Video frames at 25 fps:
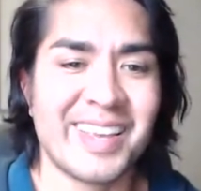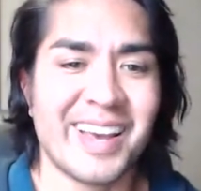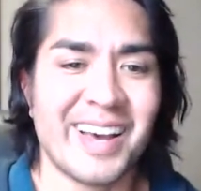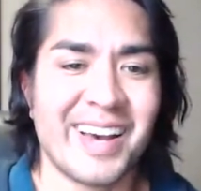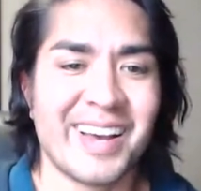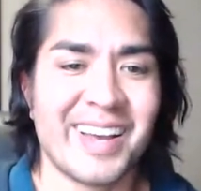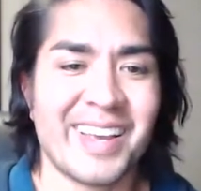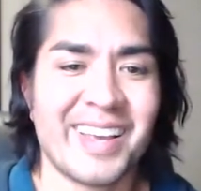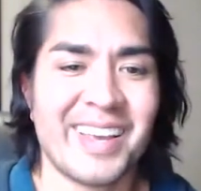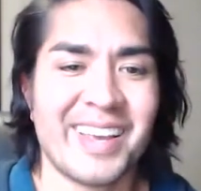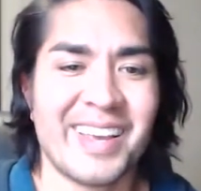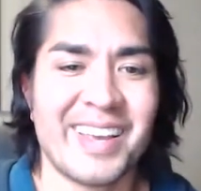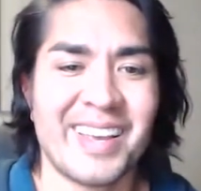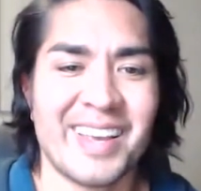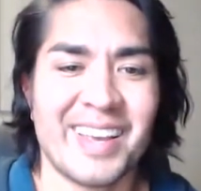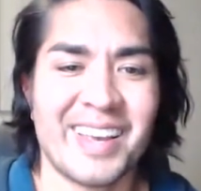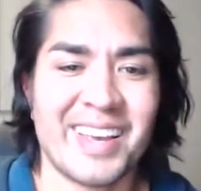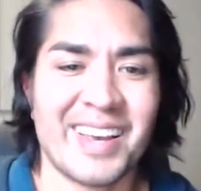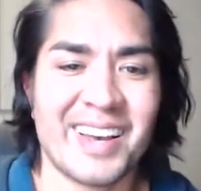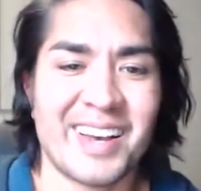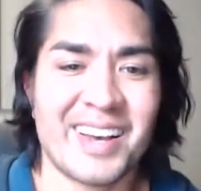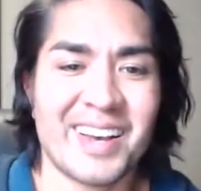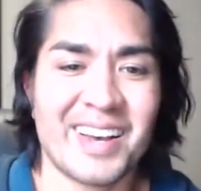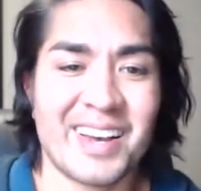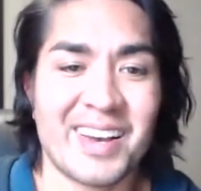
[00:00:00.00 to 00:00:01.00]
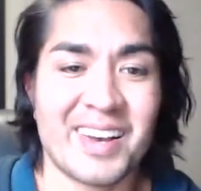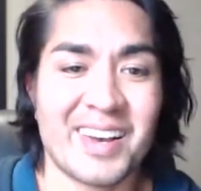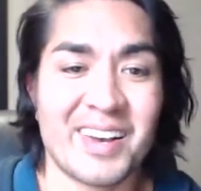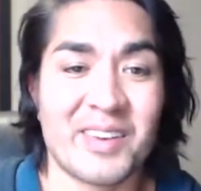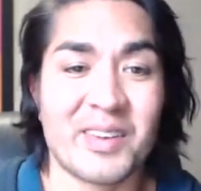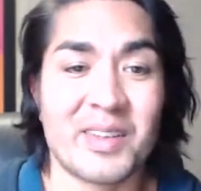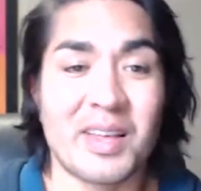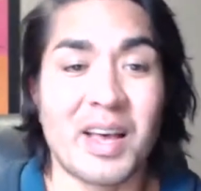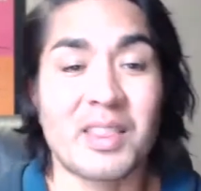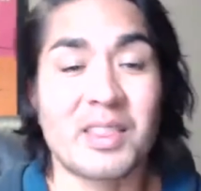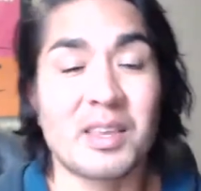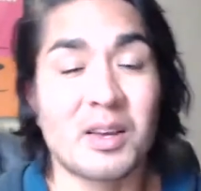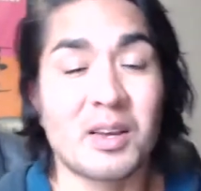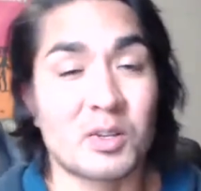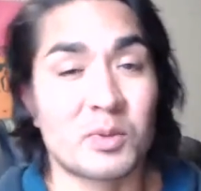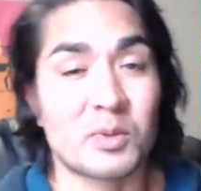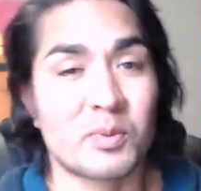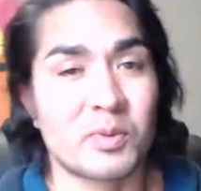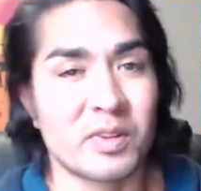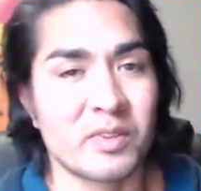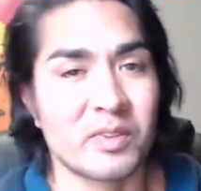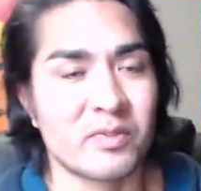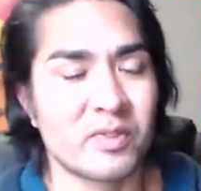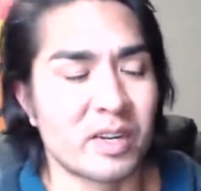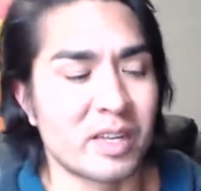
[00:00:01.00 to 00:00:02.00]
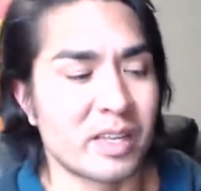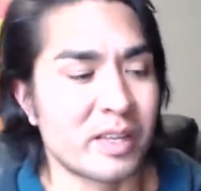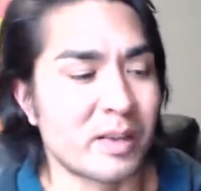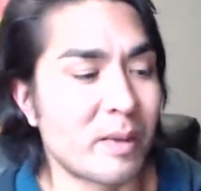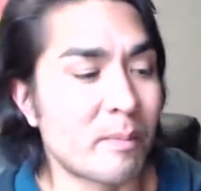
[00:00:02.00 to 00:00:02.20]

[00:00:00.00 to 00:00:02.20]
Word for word: yeah uh, I thought it was pretty funny.